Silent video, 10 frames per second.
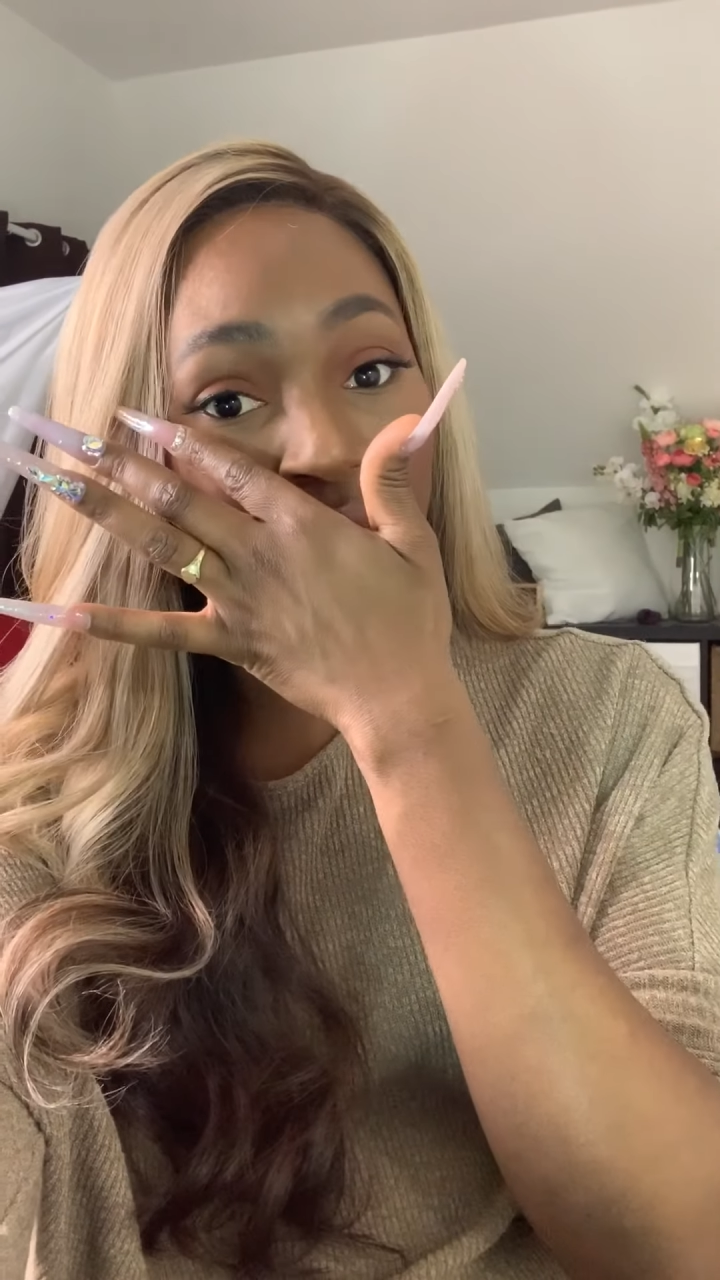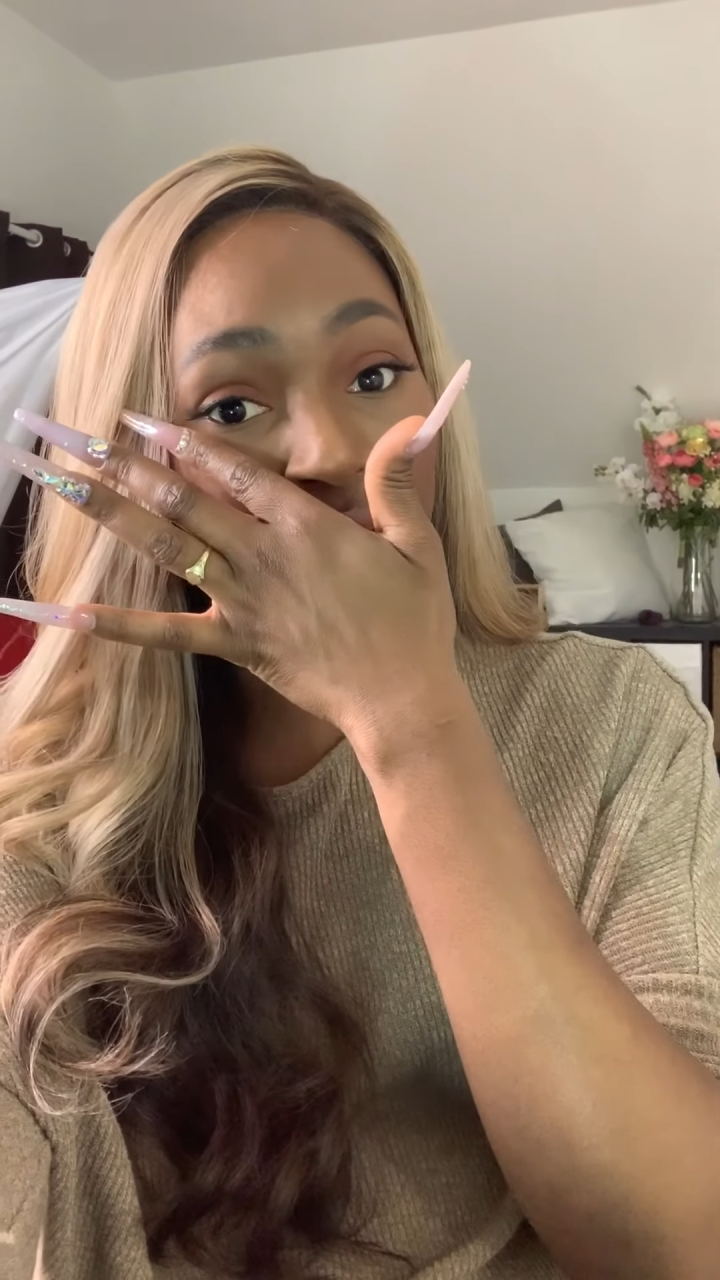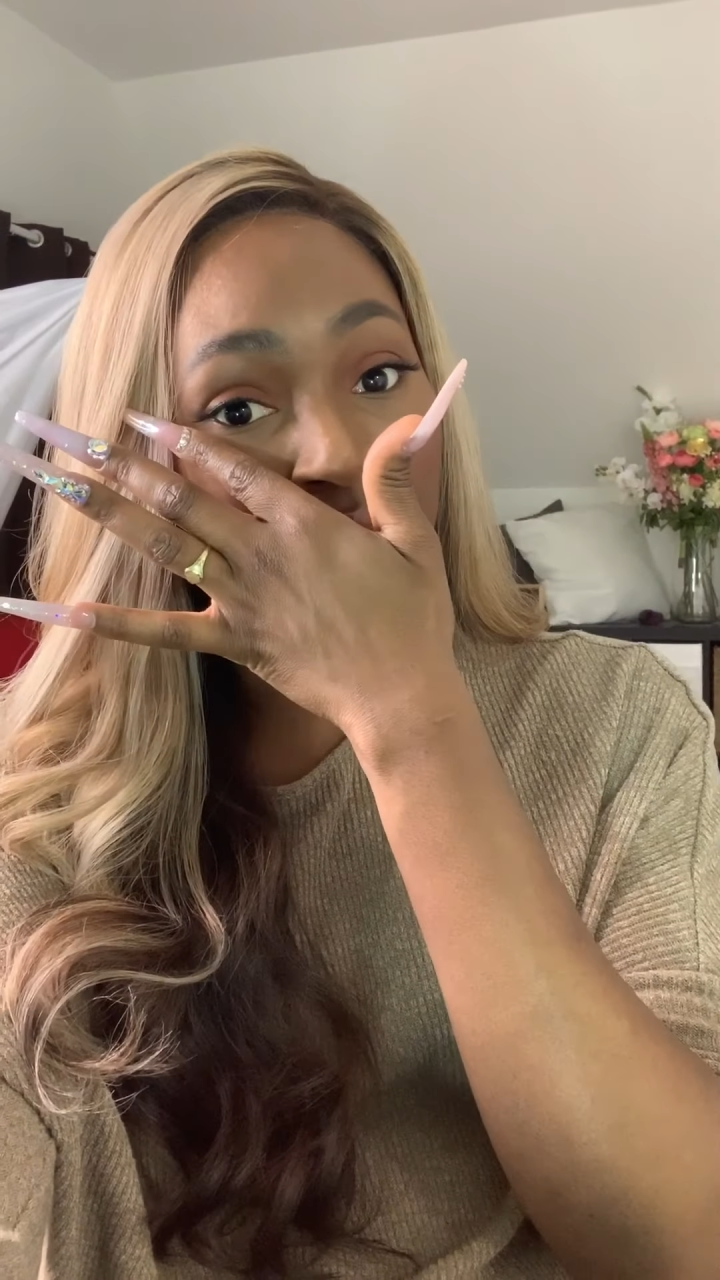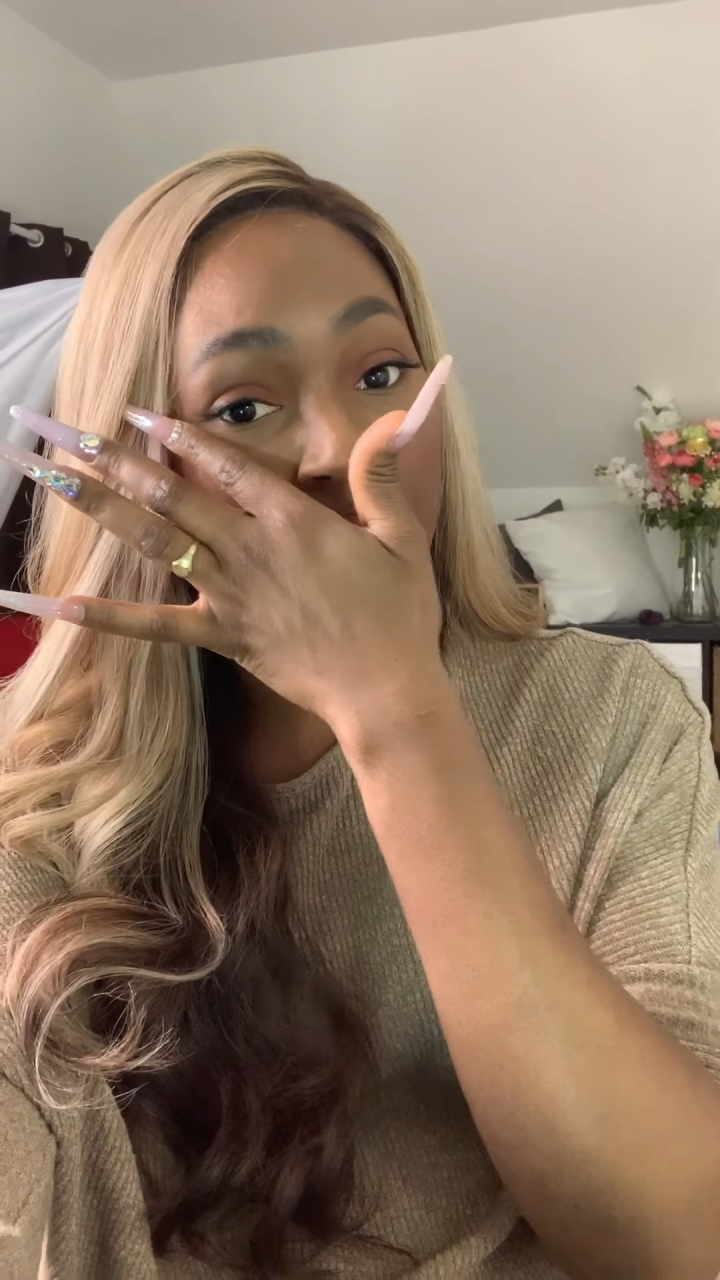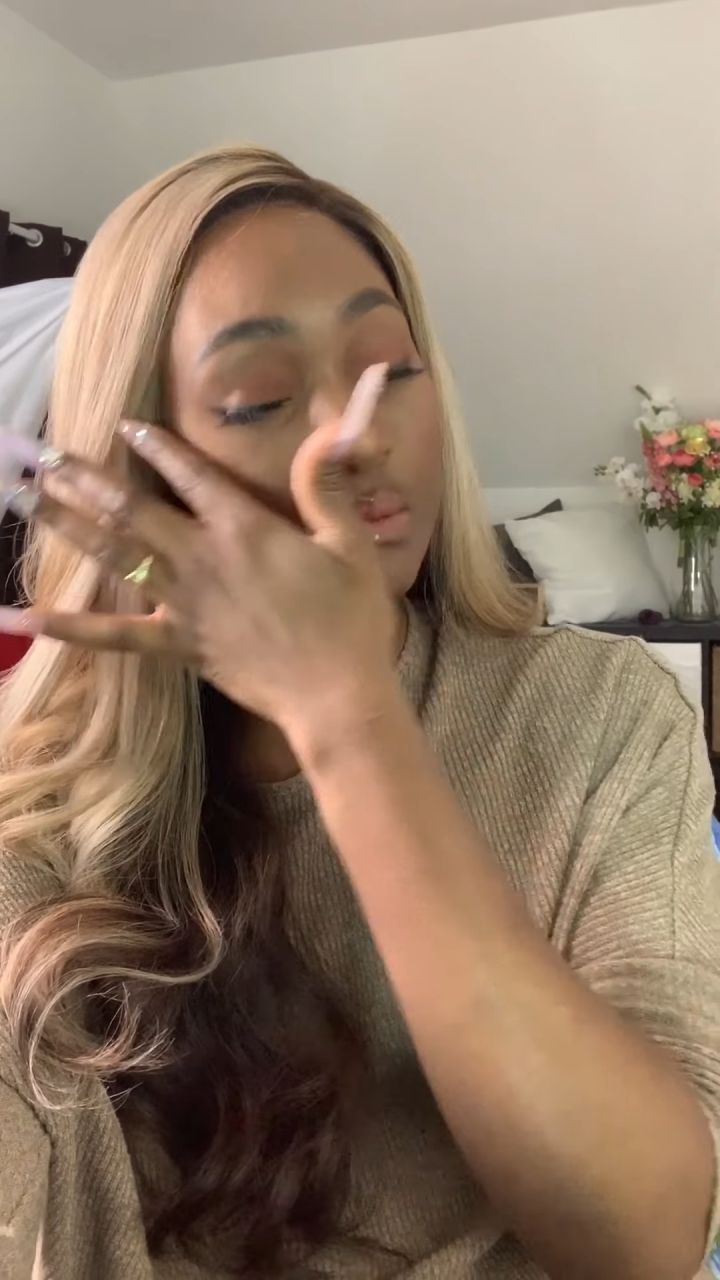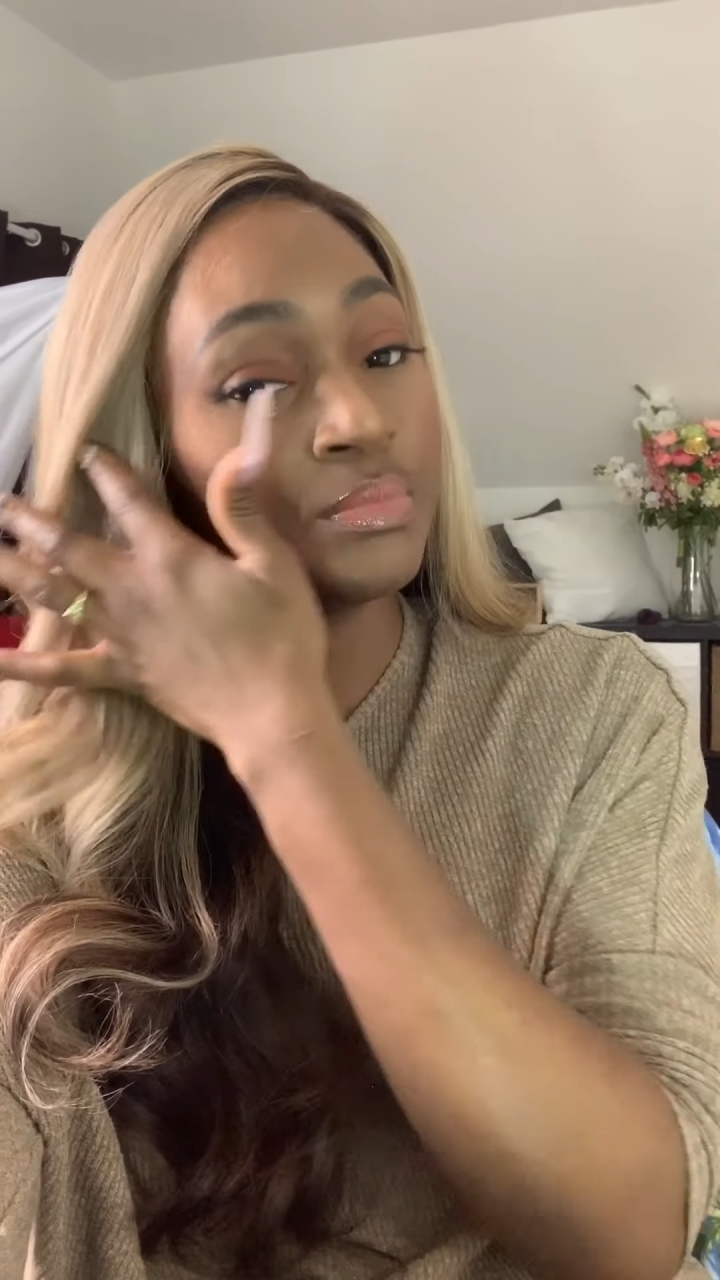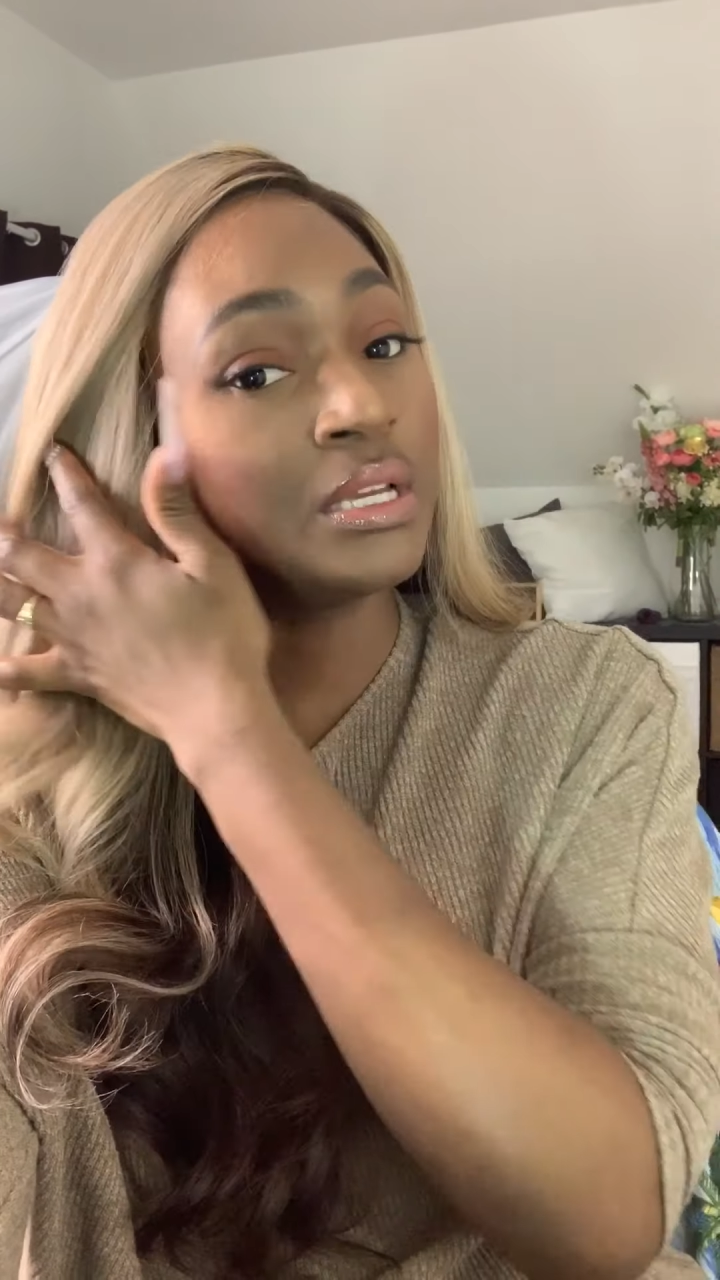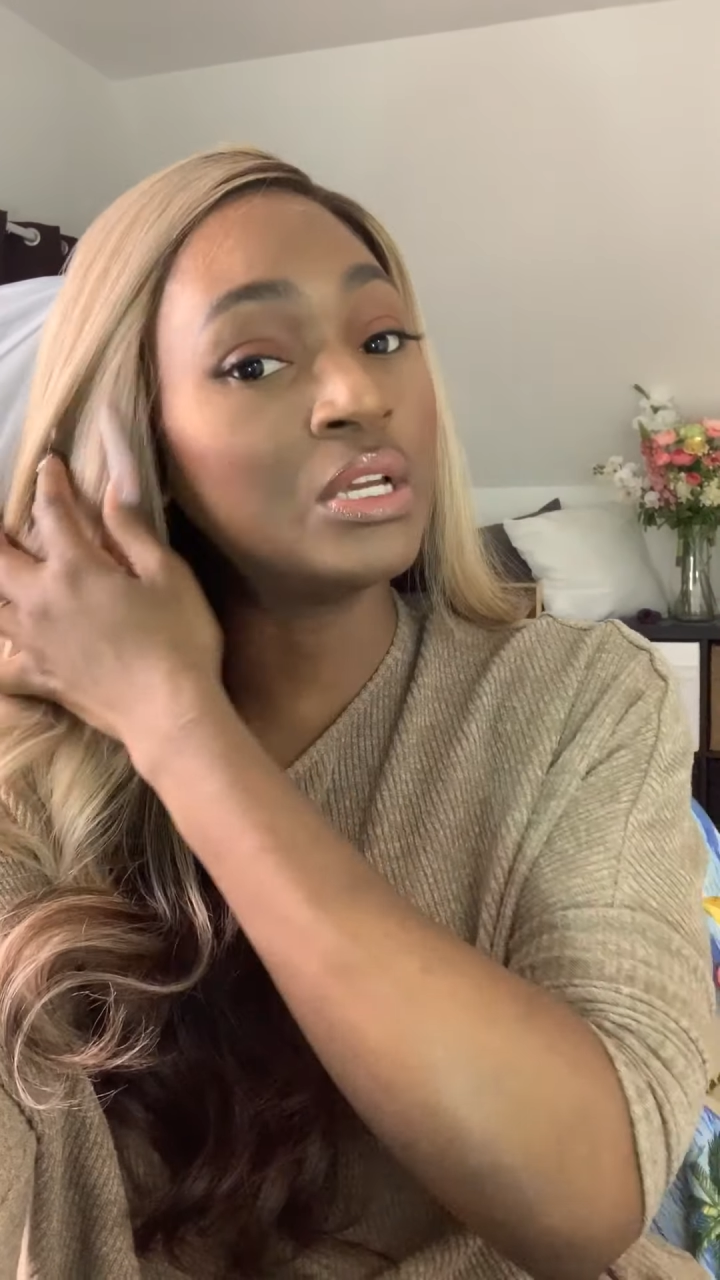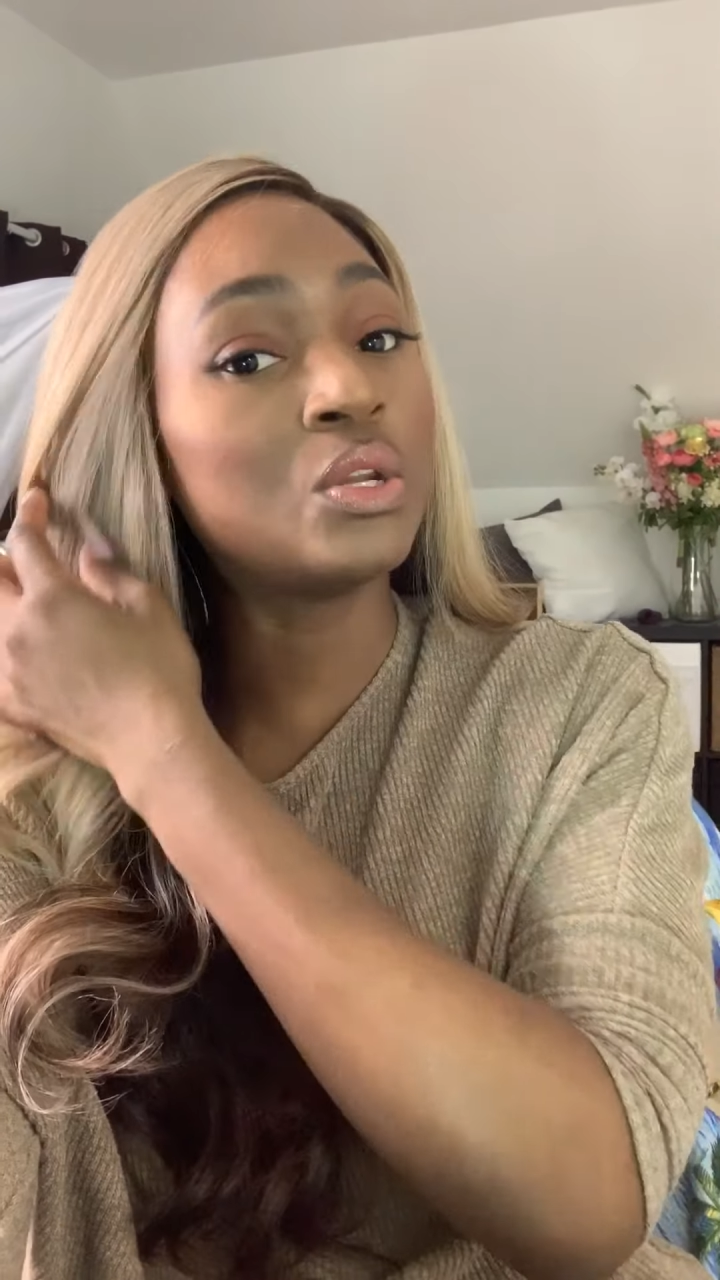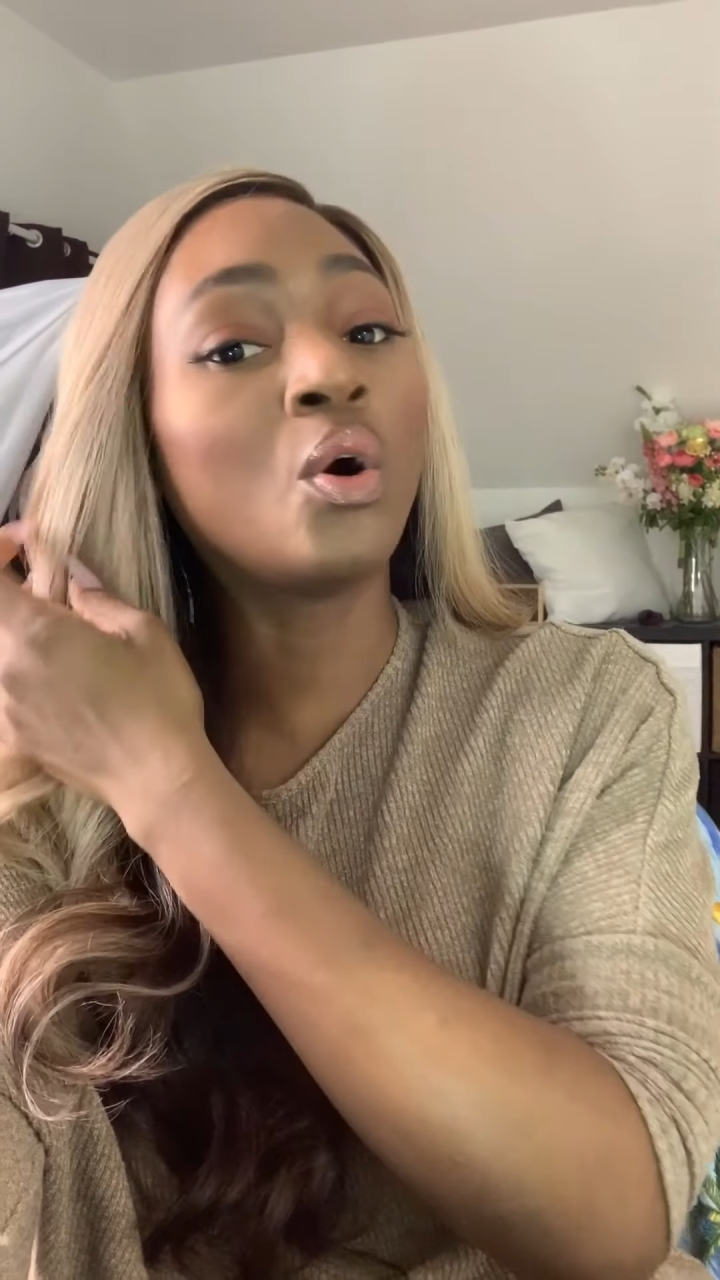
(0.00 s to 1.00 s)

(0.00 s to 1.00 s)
has been